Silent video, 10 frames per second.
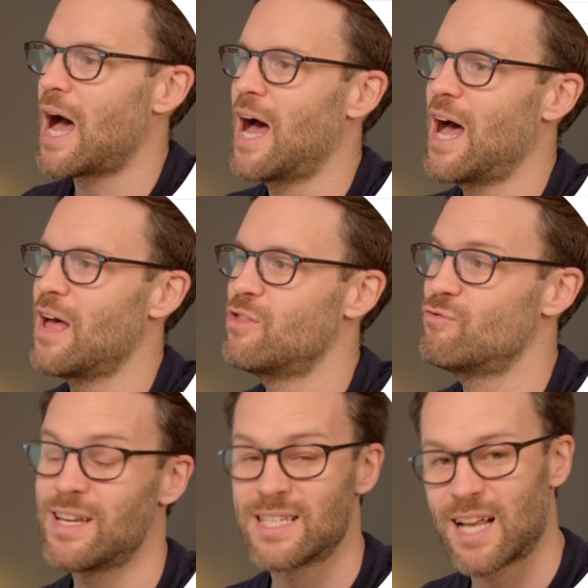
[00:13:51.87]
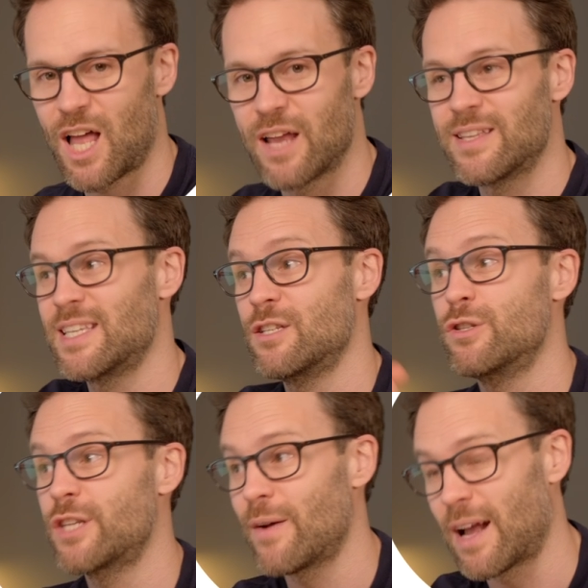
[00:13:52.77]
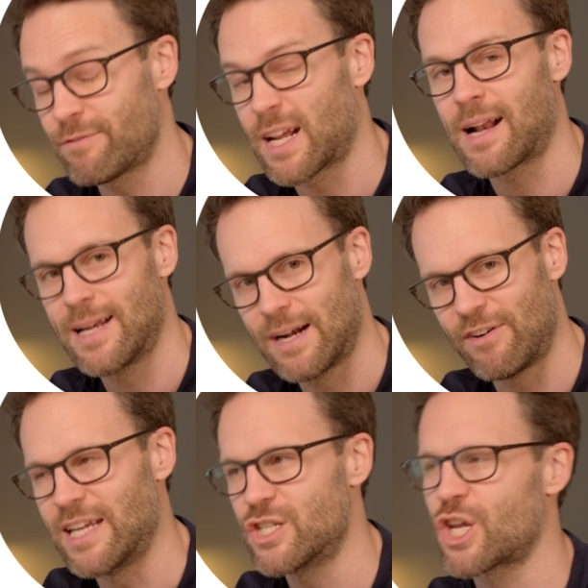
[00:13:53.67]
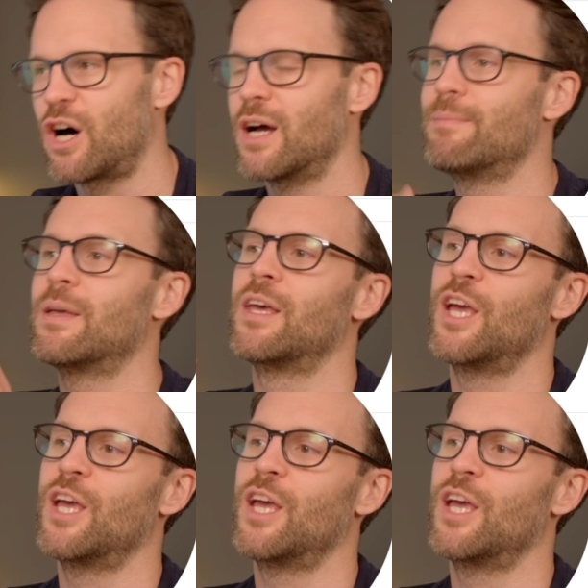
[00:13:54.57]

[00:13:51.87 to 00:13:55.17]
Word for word: Uh, the reason I like this is you don't have to clear it each time.